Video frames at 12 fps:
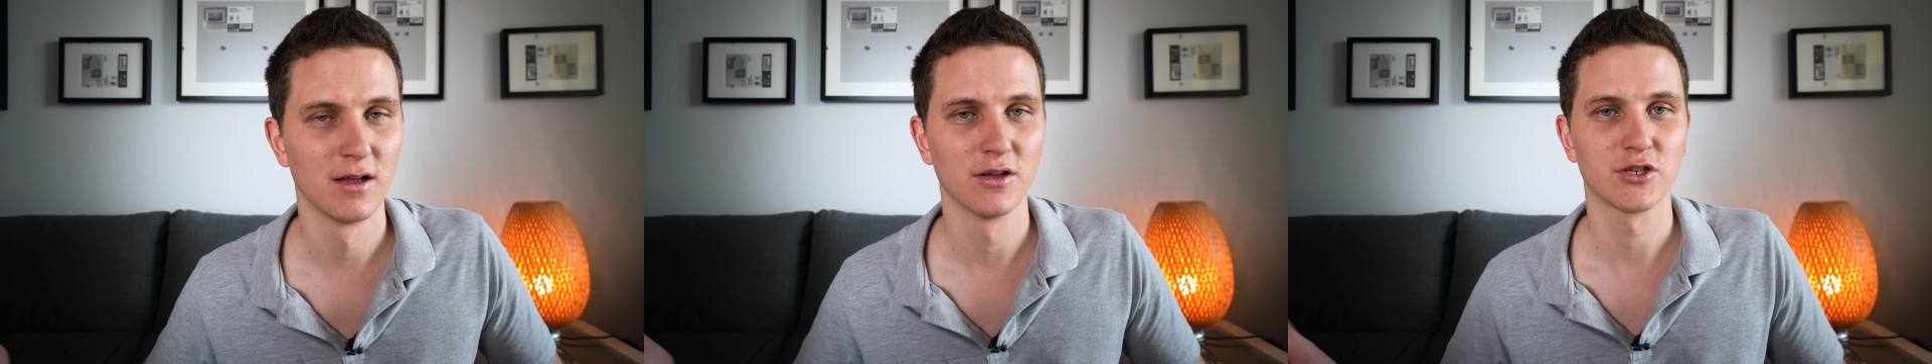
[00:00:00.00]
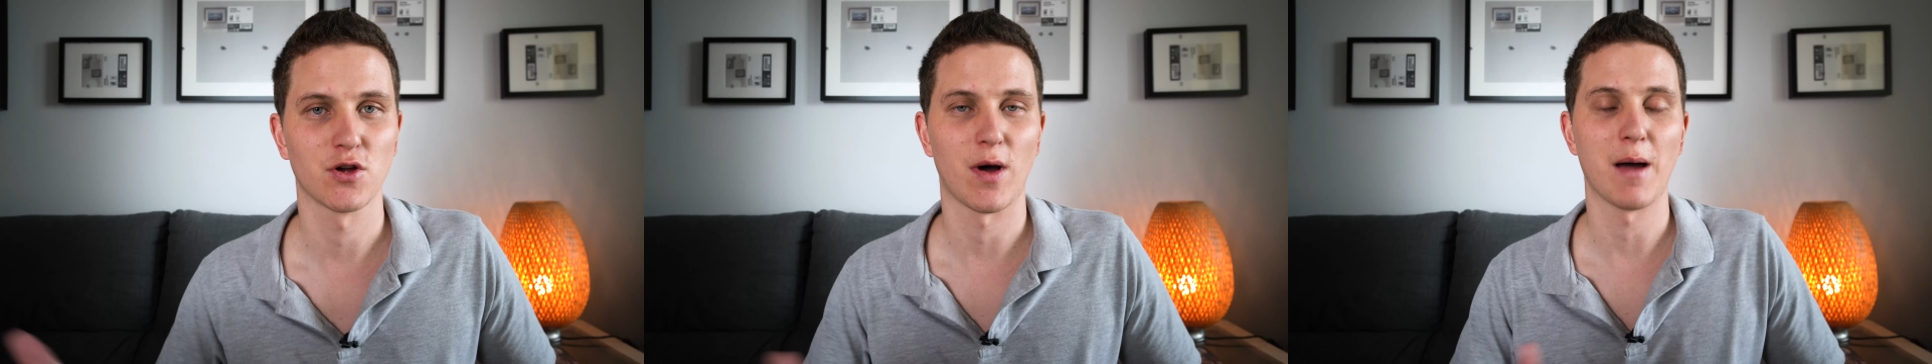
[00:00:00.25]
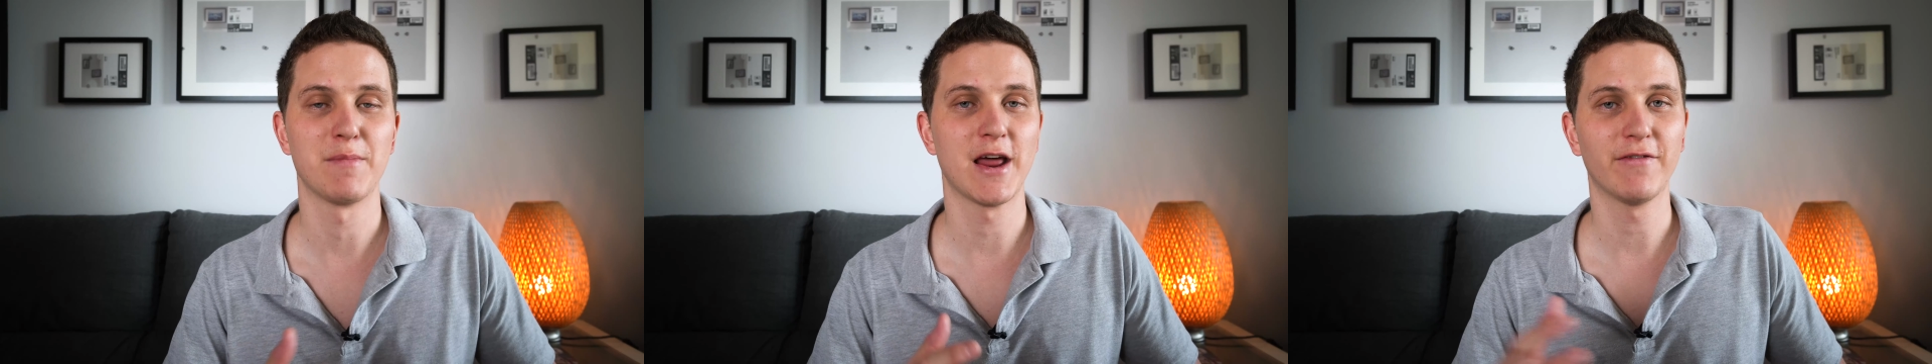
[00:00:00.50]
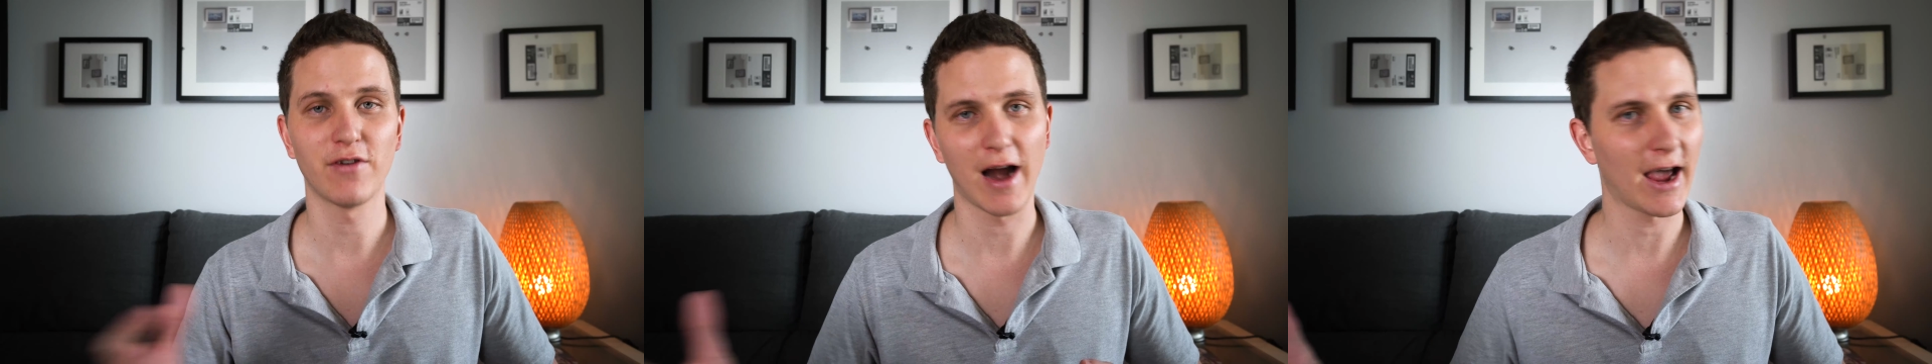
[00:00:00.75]
So I'm
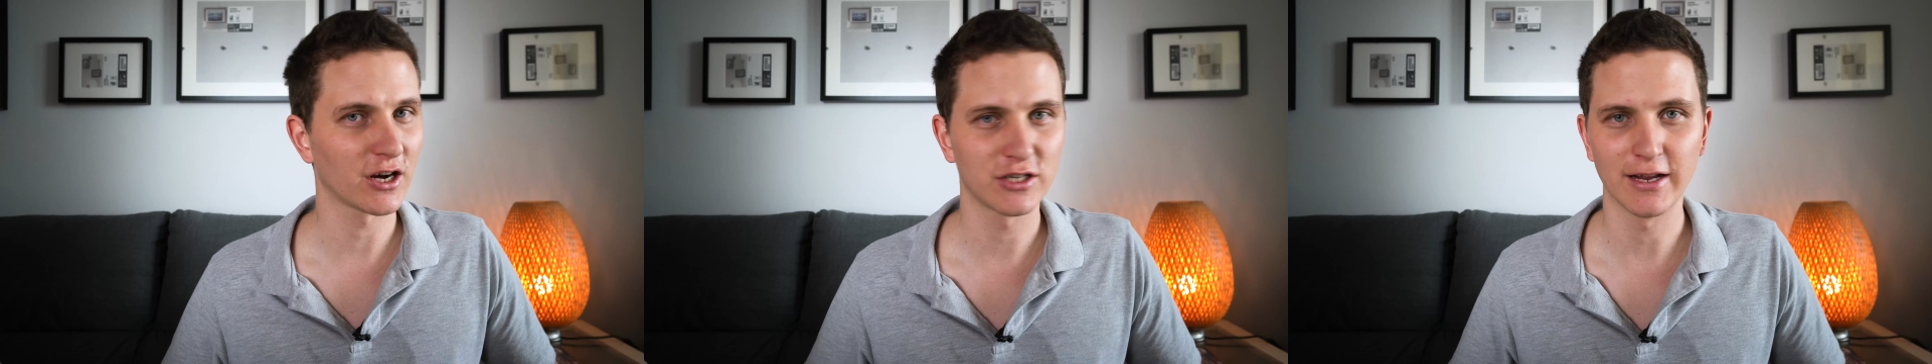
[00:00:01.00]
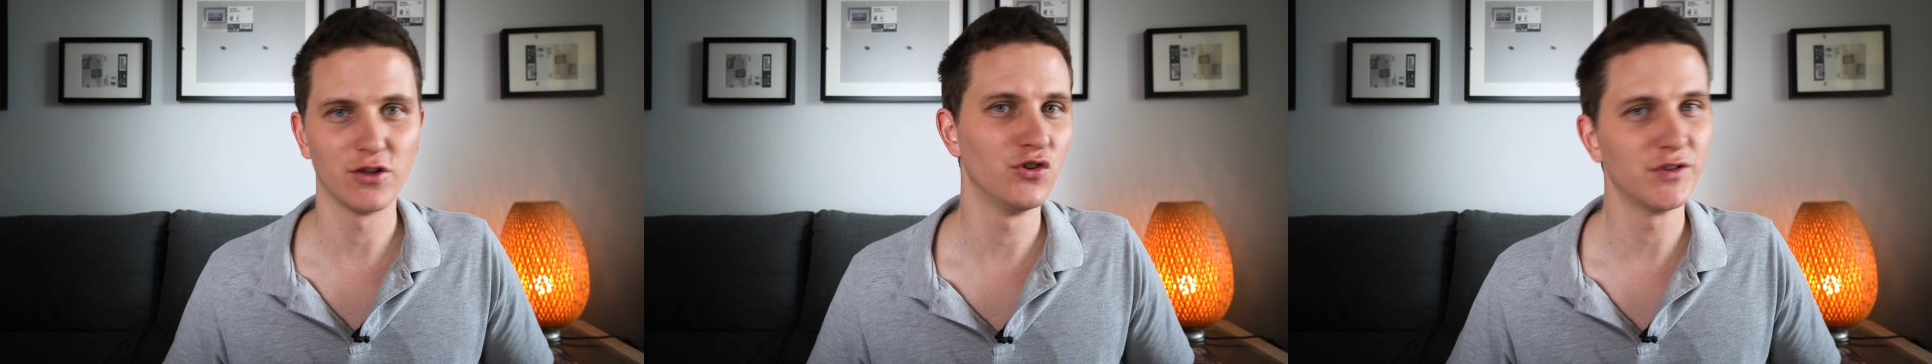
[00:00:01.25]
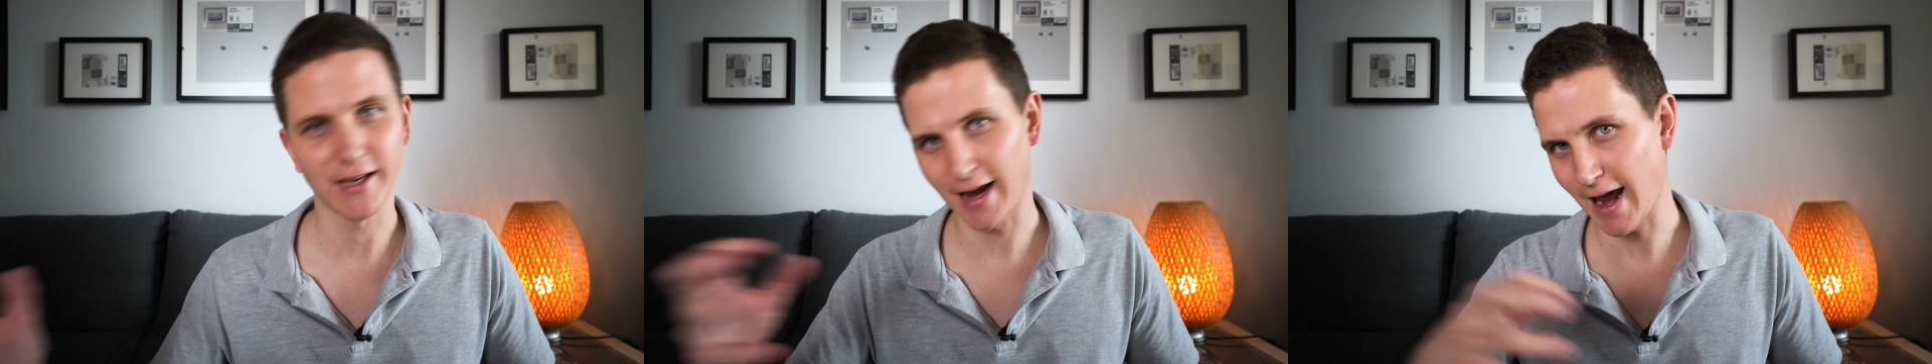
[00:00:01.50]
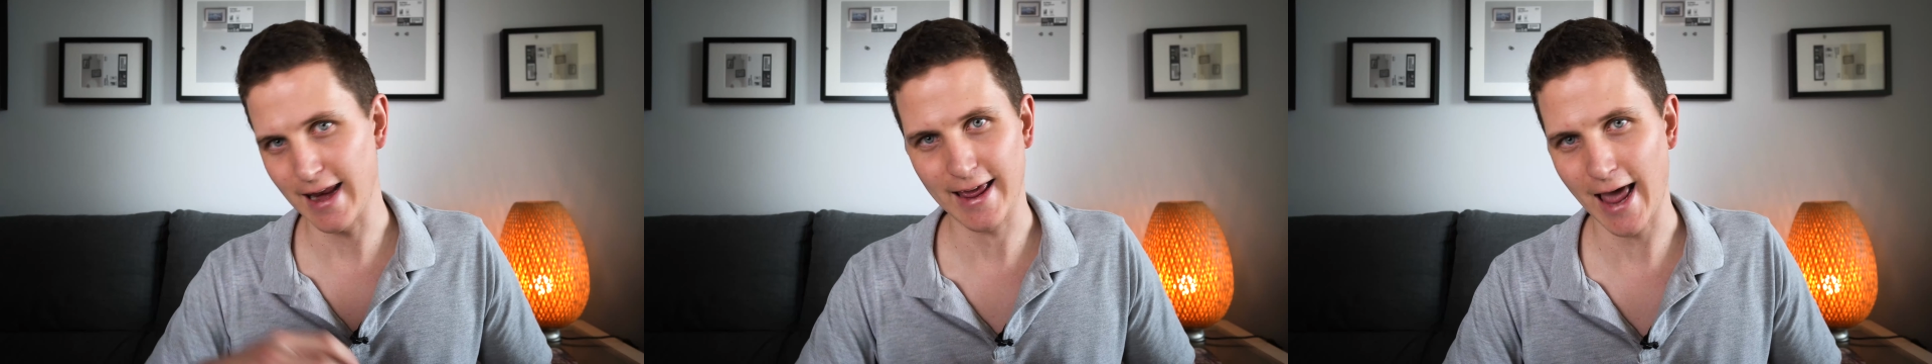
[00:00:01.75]
never actually using
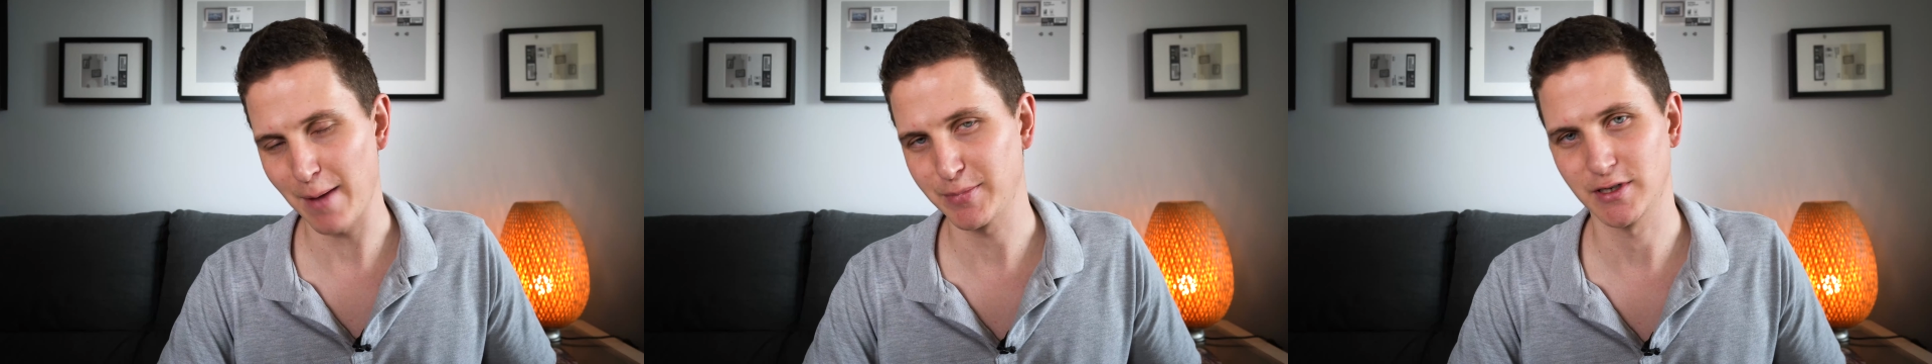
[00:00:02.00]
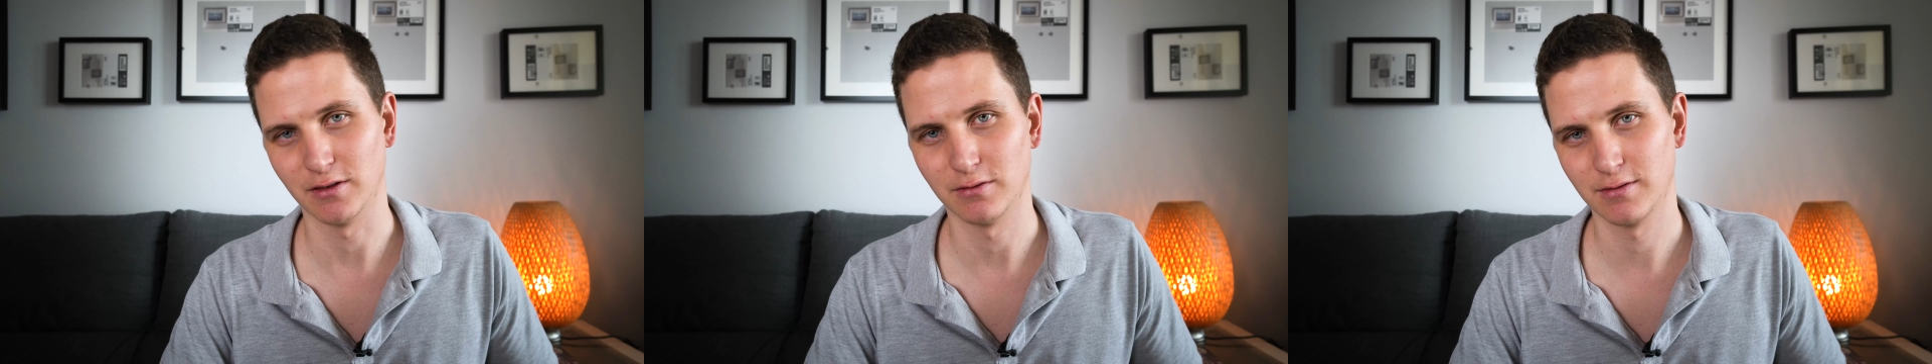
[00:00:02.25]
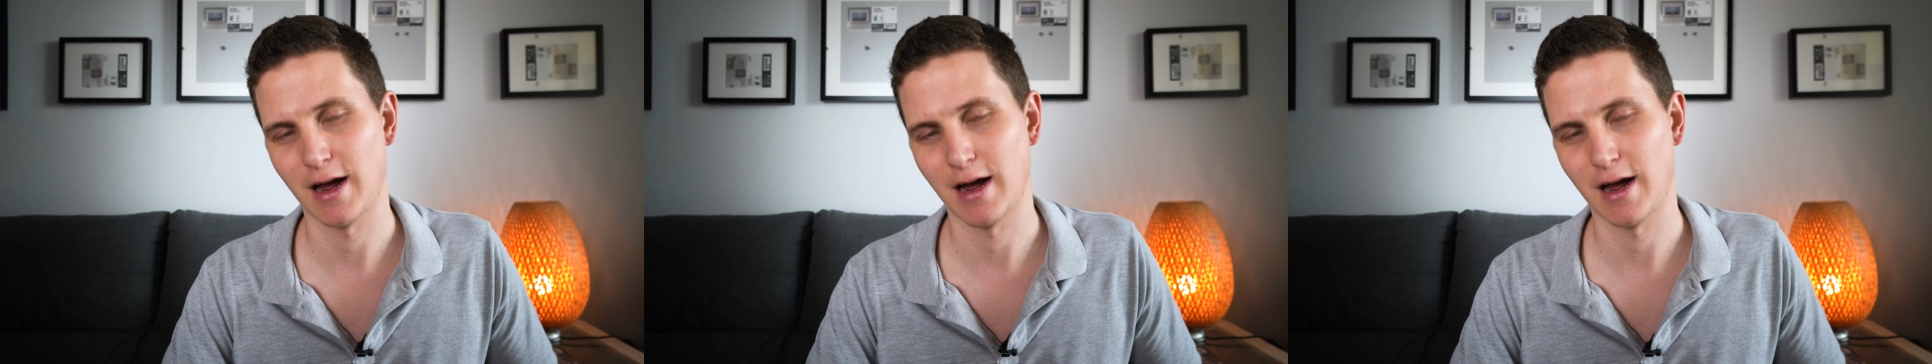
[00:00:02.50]
any capital.